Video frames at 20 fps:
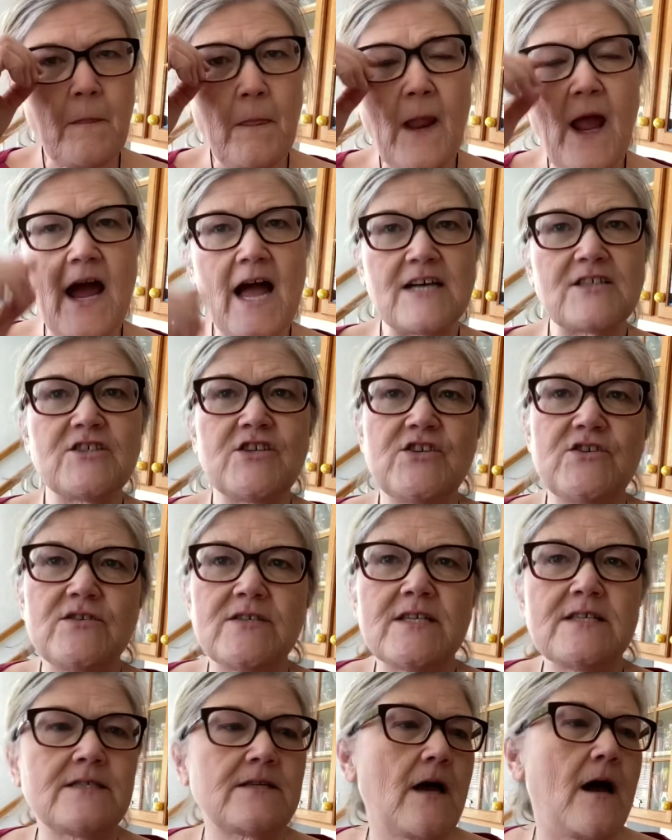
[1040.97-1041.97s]
I actually used
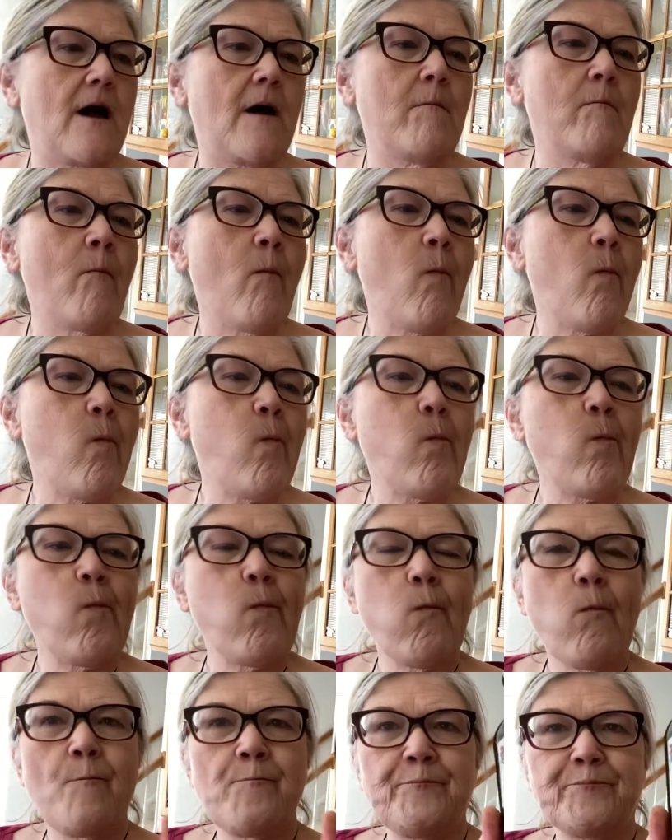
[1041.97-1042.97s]
this up.
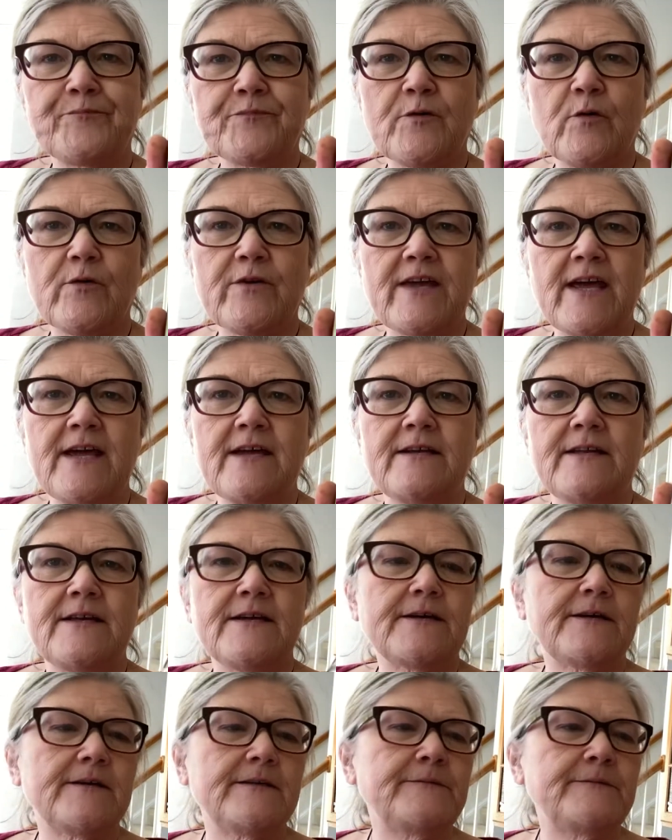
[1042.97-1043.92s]
organic.